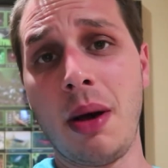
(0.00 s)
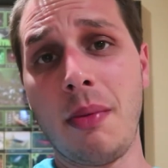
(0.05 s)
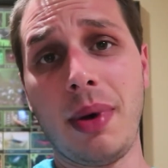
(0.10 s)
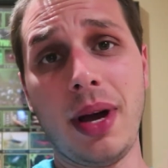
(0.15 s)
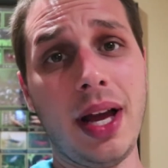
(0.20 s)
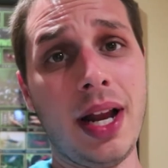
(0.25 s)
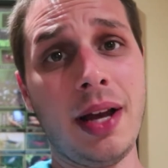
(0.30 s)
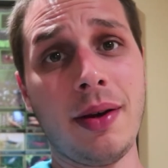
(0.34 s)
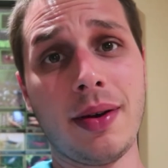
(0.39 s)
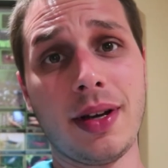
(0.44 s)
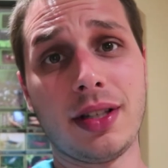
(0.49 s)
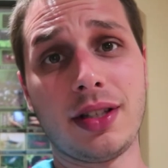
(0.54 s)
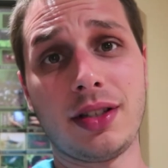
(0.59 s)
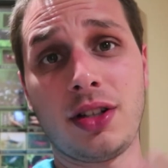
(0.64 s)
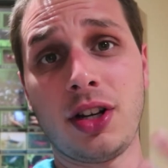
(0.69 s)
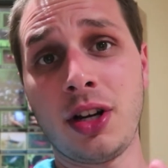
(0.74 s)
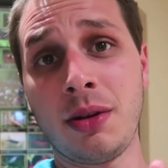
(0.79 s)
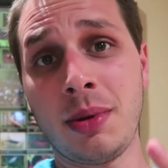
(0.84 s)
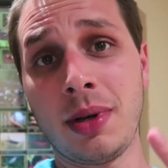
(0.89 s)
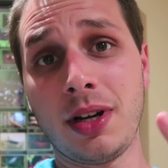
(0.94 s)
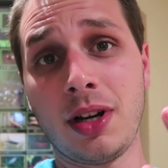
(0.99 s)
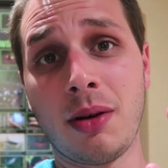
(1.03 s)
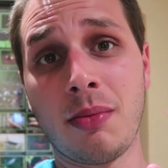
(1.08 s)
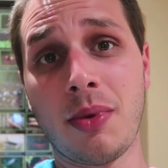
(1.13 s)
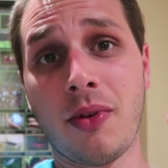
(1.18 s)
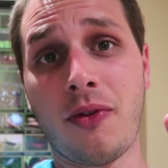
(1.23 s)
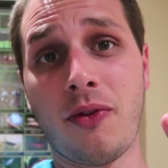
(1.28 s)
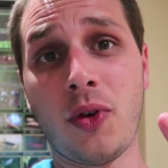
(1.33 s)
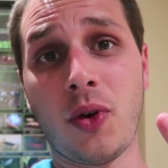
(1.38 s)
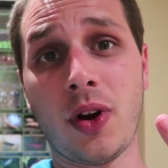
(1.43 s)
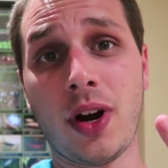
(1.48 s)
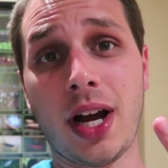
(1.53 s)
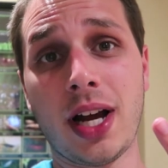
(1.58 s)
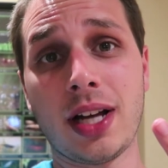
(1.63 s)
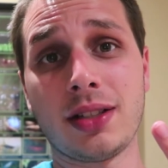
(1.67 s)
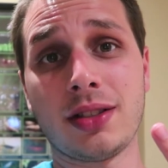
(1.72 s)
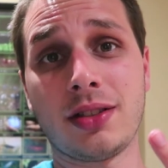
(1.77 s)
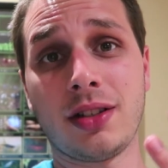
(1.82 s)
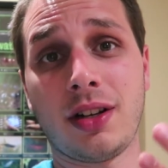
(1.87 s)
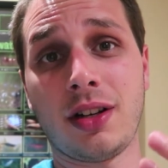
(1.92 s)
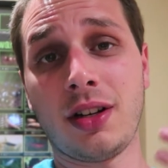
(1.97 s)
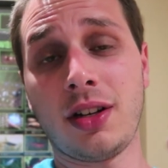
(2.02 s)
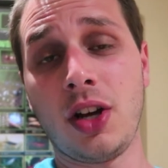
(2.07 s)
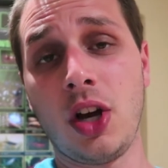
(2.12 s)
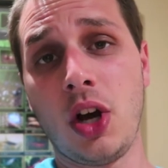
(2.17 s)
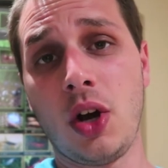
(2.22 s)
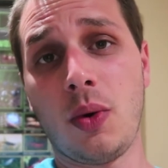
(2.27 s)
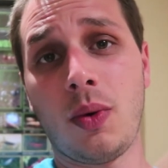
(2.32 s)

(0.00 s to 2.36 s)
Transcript: But anyways, tournament number 4 has started.